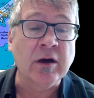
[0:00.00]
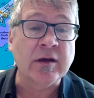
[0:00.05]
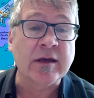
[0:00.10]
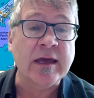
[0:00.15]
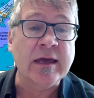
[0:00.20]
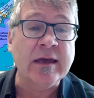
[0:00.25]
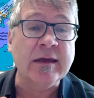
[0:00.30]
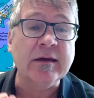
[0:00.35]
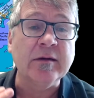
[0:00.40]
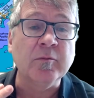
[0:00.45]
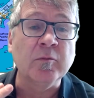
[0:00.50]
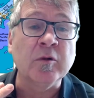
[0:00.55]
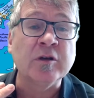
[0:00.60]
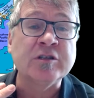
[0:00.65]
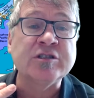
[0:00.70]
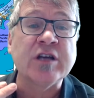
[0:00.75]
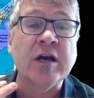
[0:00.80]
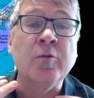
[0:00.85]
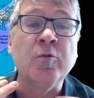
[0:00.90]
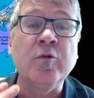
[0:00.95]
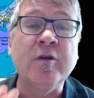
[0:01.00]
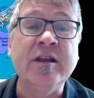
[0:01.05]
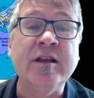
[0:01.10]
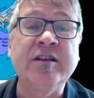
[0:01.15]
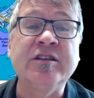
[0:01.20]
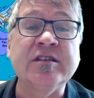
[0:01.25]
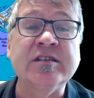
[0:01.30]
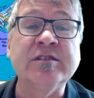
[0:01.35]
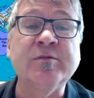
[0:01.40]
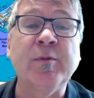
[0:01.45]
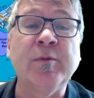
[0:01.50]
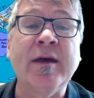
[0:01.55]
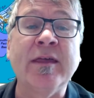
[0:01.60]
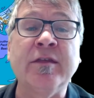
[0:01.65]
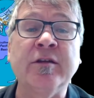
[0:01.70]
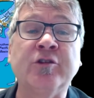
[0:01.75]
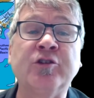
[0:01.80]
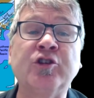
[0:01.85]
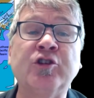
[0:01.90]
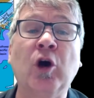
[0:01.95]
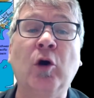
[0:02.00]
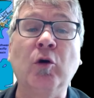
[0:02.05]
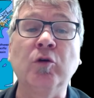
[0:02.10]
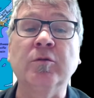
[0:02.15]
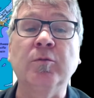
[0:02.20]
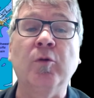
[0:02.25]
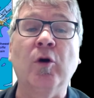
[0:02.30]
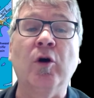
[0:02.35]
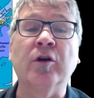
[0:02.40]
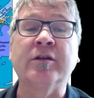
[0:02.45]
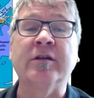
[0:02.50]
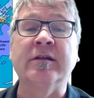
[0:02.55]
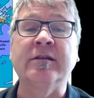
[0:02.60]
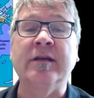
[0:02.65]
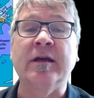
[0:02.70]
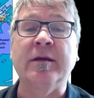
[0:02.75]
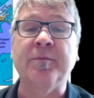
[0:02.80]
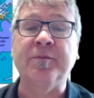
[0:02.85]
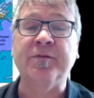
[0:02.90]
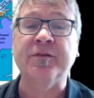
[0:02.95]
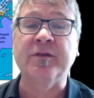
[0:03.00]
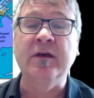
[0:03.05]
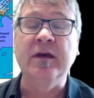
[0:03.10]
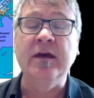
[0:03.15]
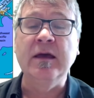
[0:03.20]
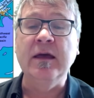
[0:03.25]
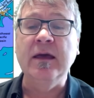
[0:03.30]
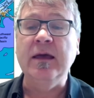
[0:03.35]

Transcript: okay, which are regions where the total water depth